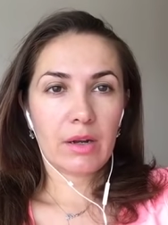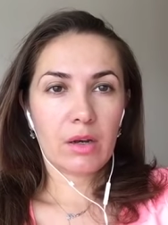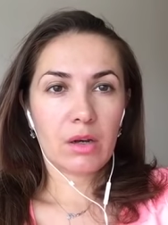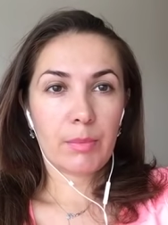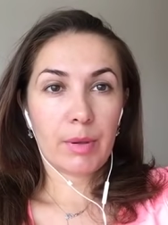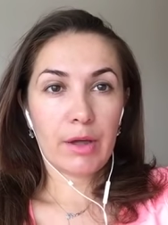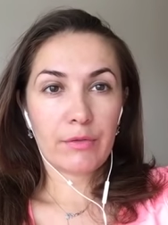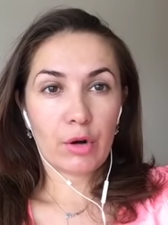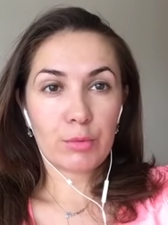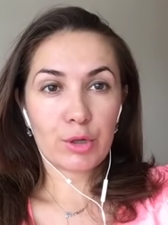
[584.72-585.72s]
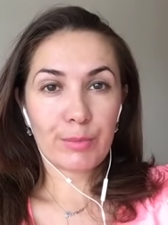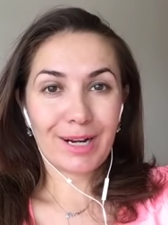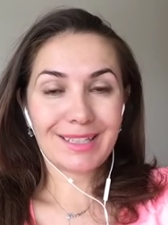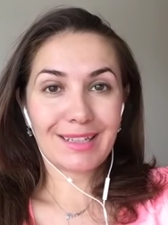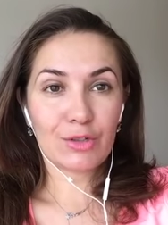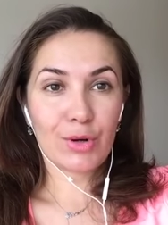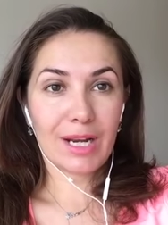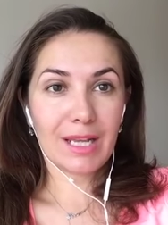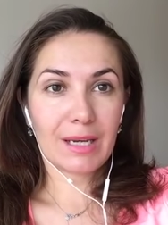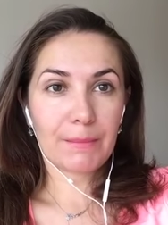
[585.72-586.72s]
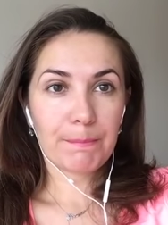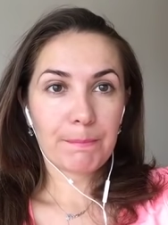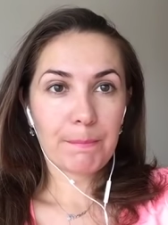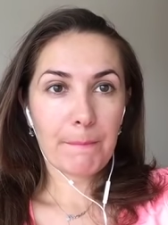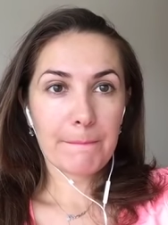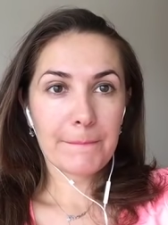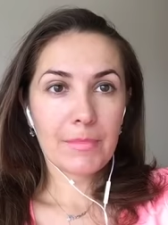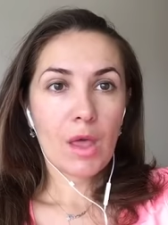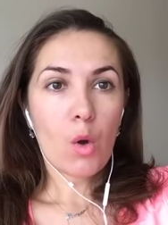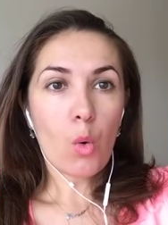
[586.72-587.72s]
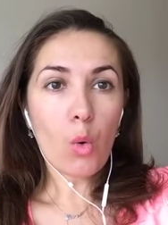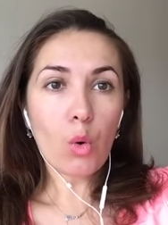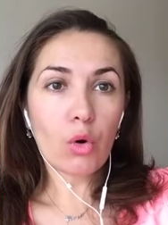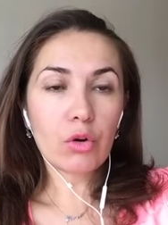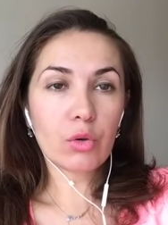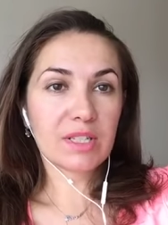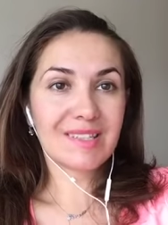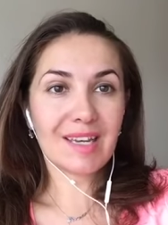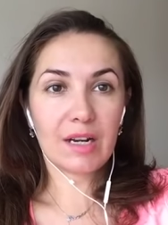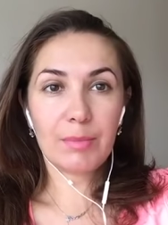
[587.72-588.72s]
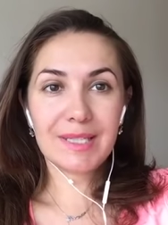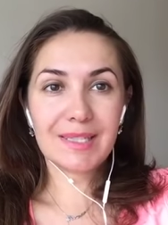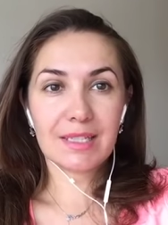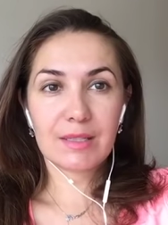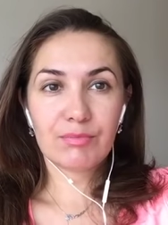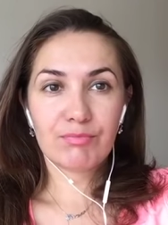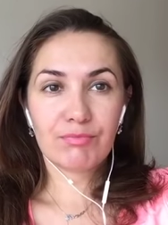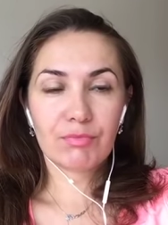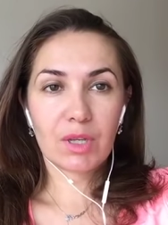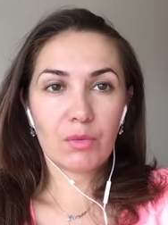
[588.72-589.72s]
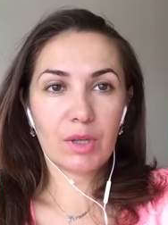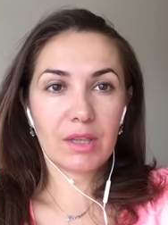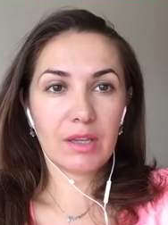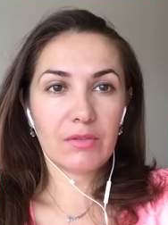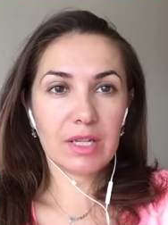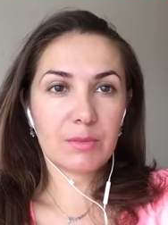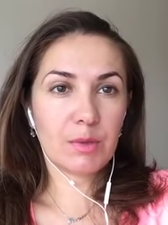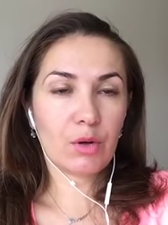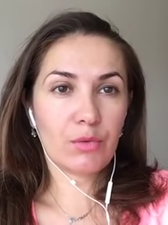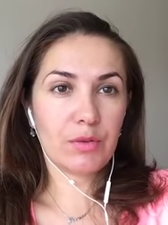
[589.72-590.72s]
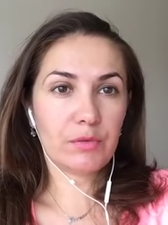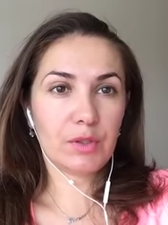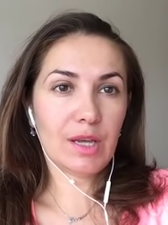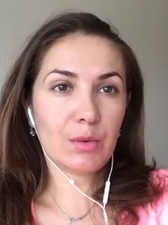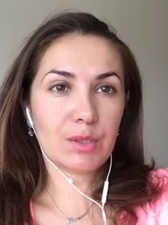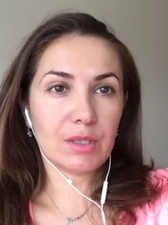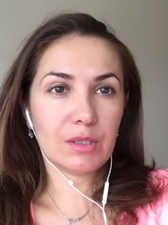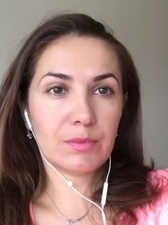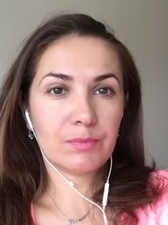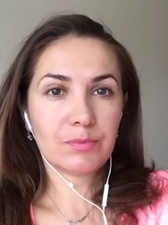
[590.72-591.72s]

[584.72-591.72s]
apply for optional practical training, or you can start a business with investment of $50,000,